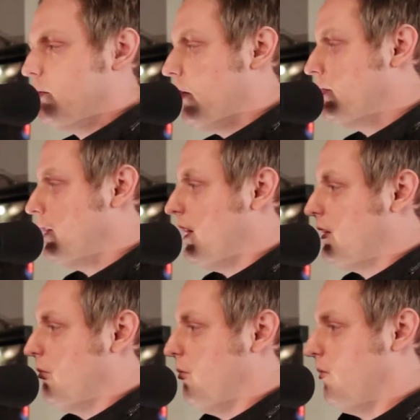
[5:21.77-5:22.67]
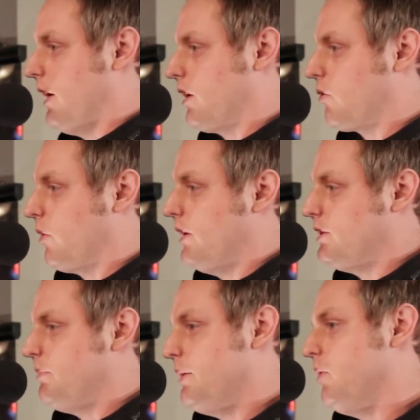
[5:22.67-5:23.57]
we always get, like,
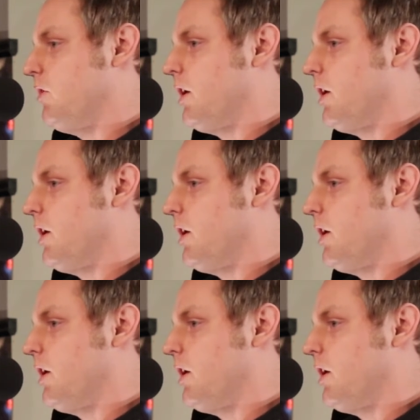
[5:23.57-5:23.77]
crazy people